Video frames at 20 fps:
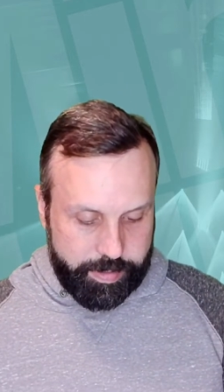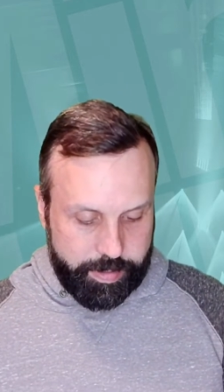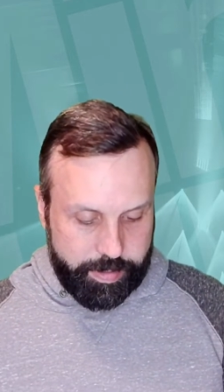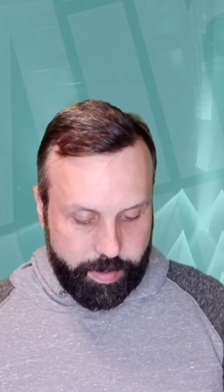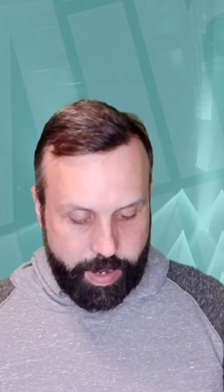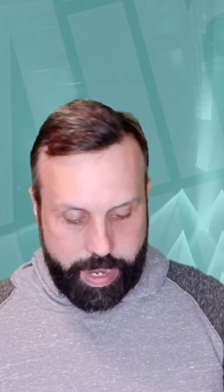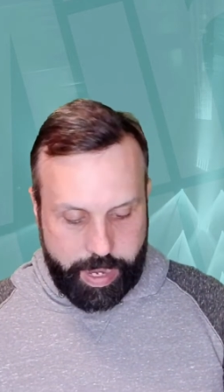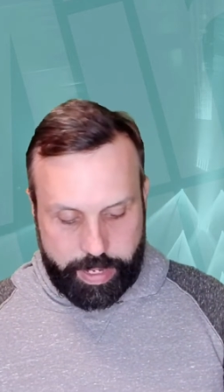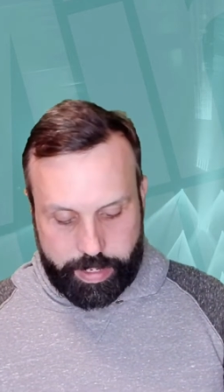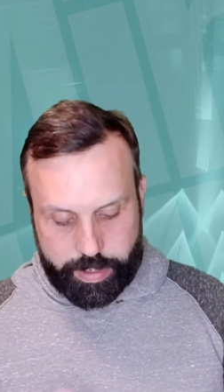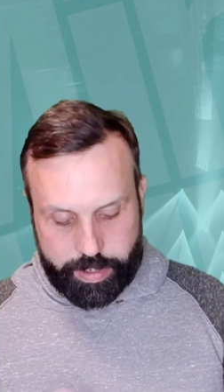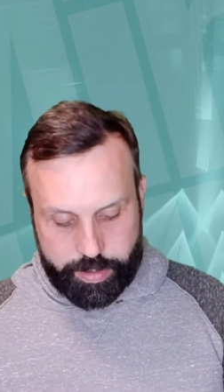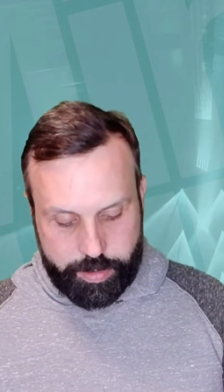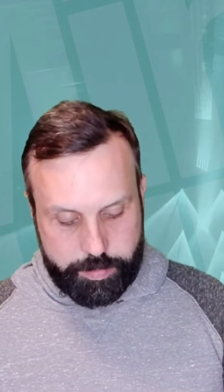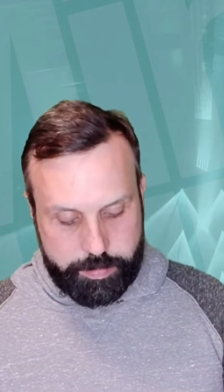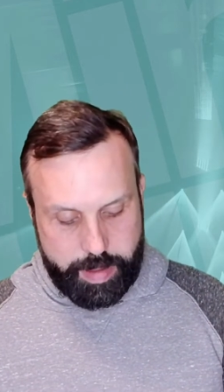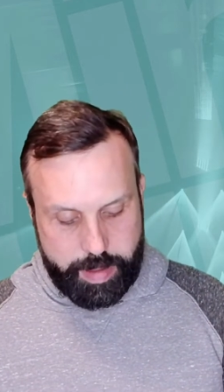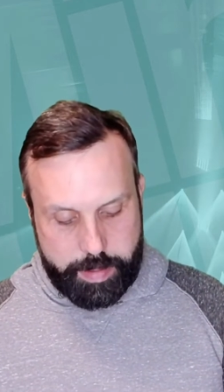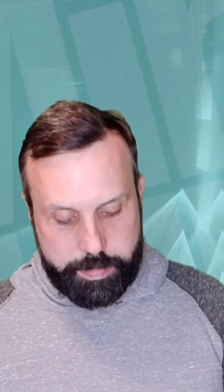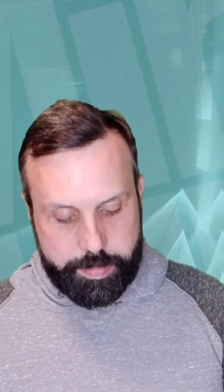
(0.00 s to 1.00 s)
So adding a
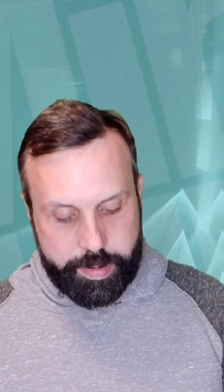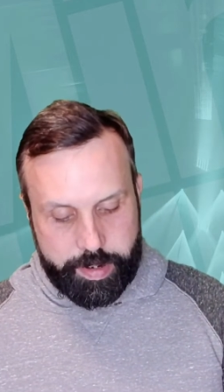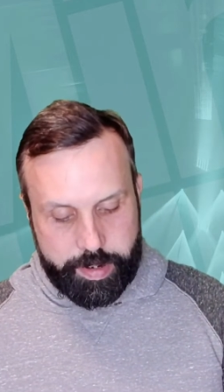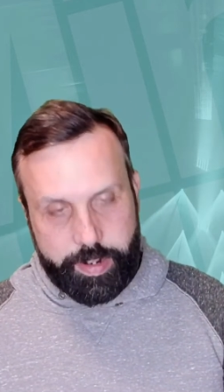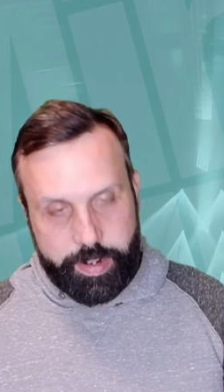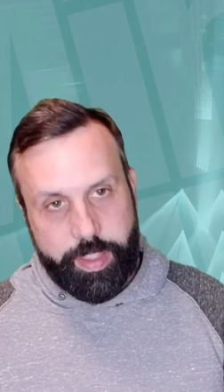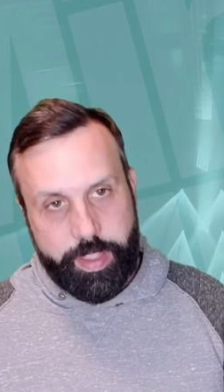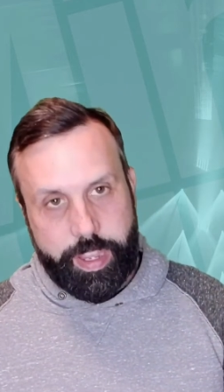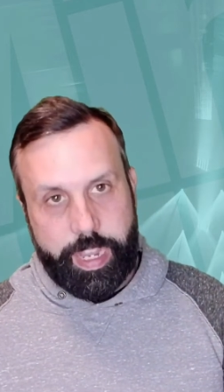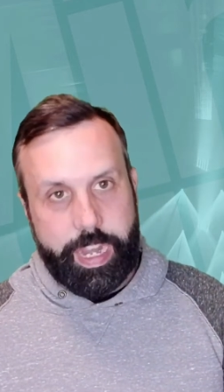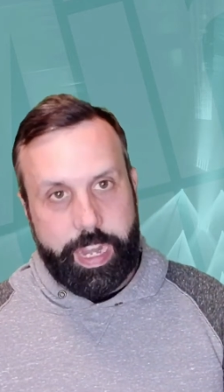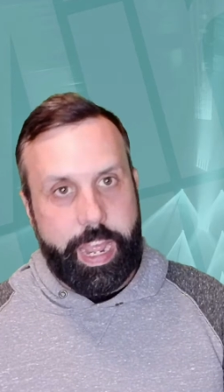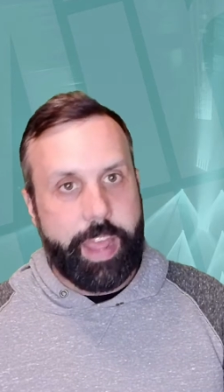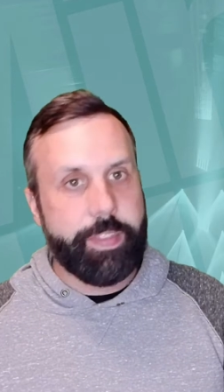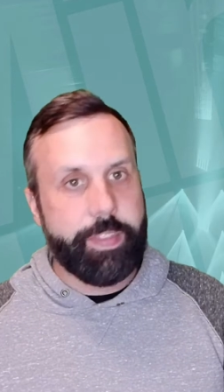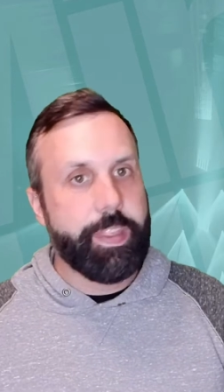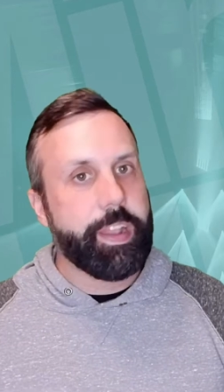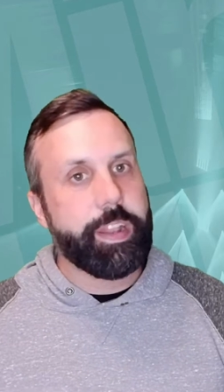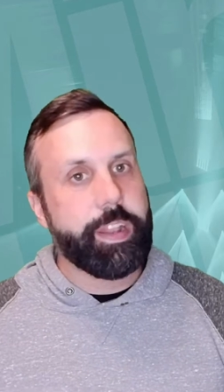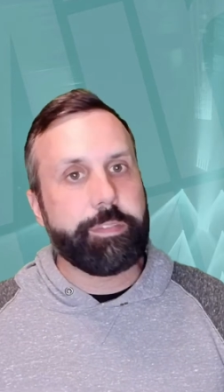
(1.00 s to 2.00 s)
new member, they can
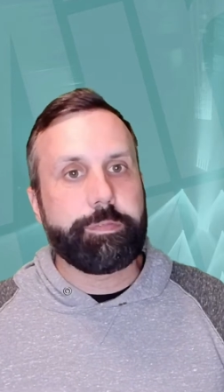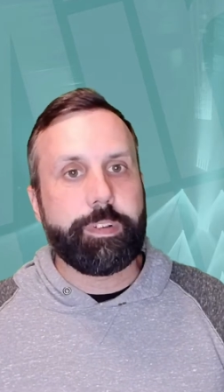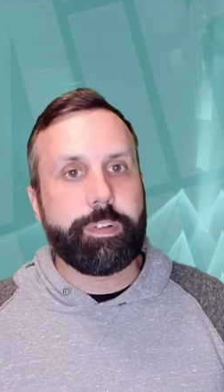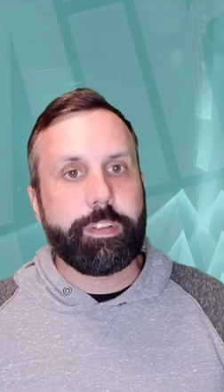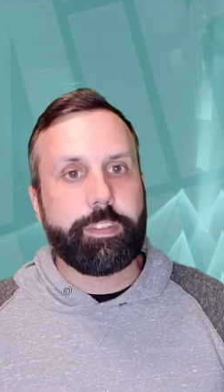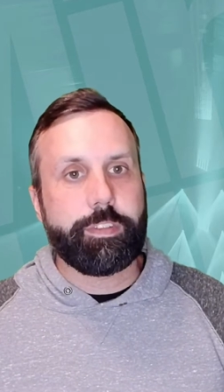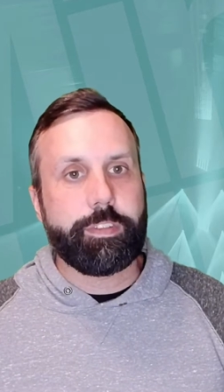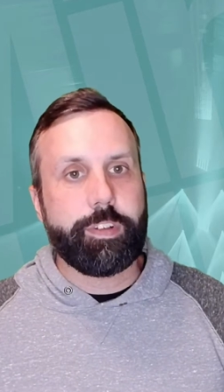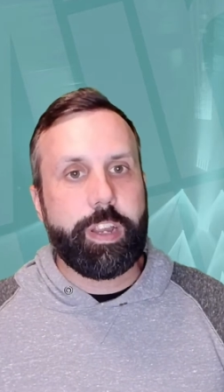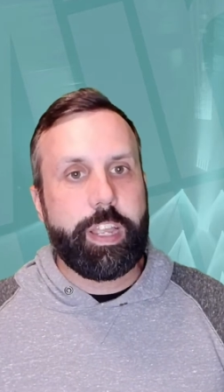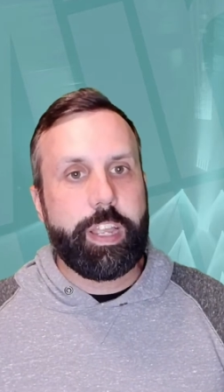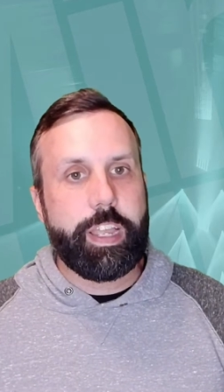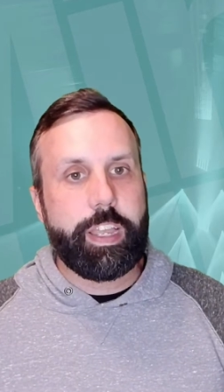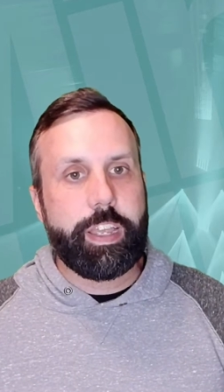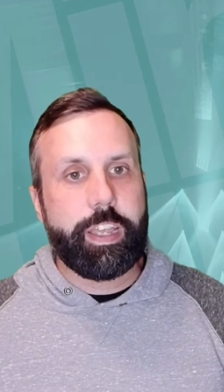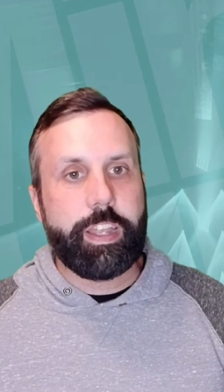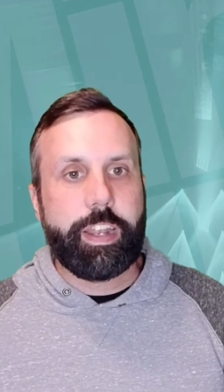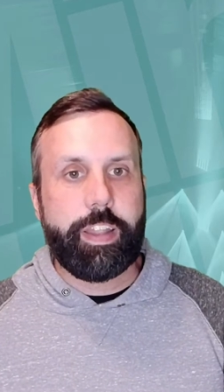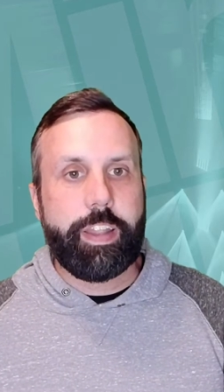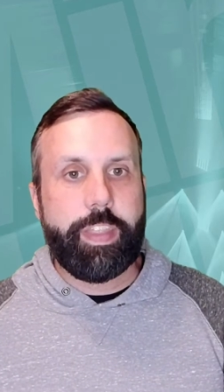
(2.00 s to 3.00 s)
add that info straight
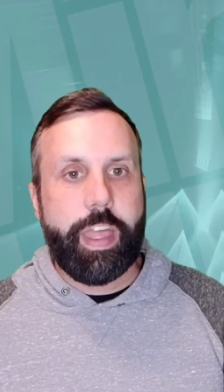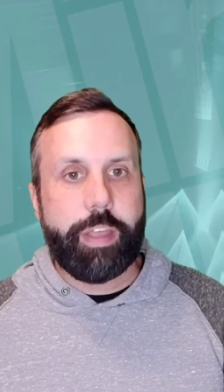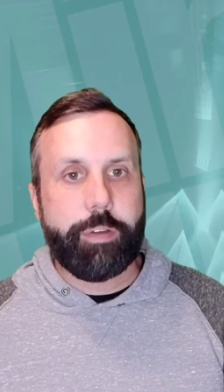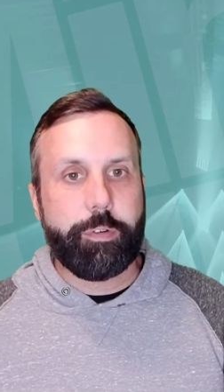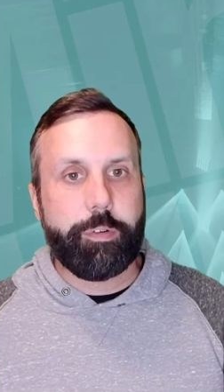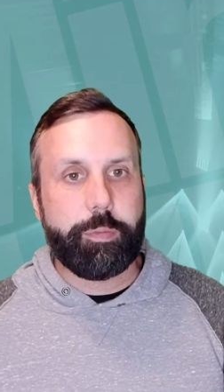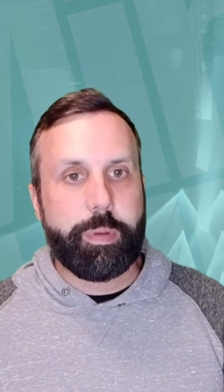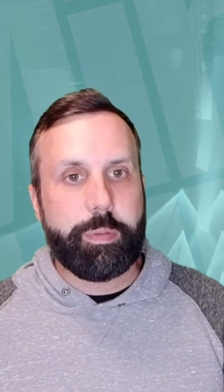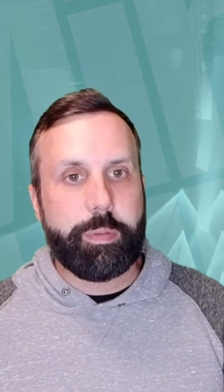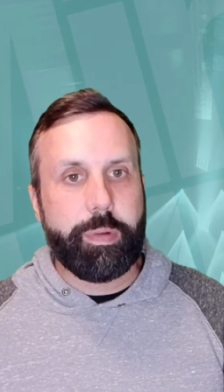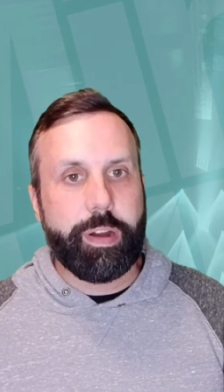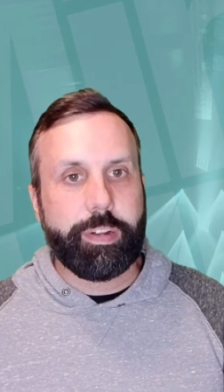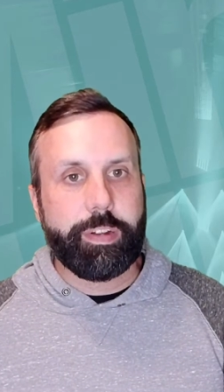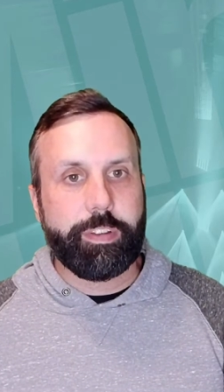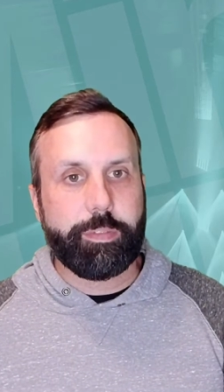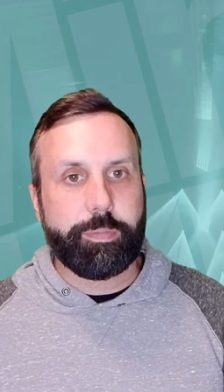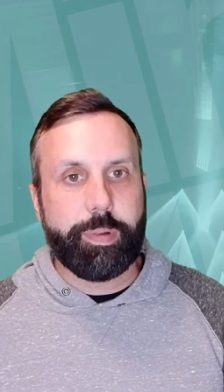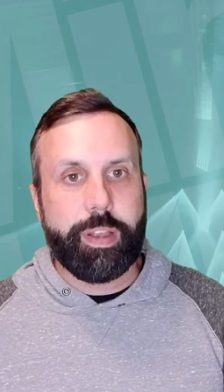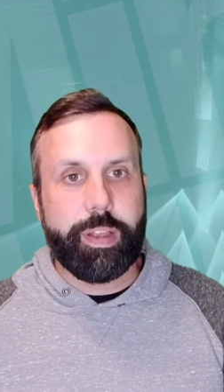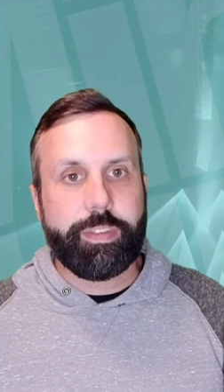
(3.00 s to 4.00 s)
in and they will be marked
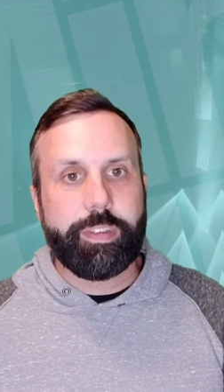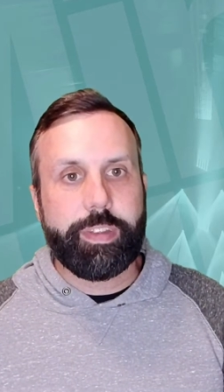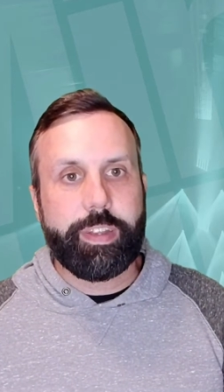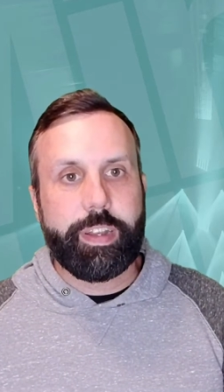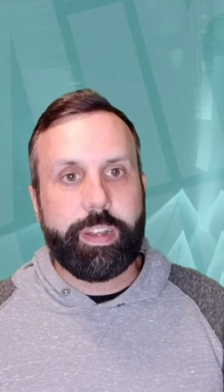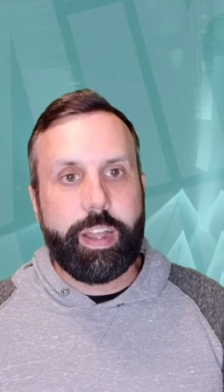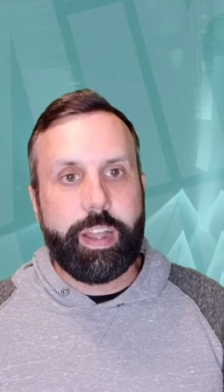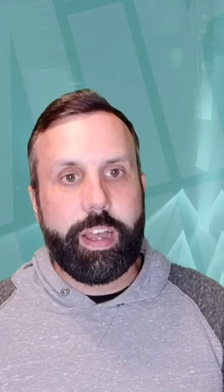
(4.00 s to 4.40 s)
as present.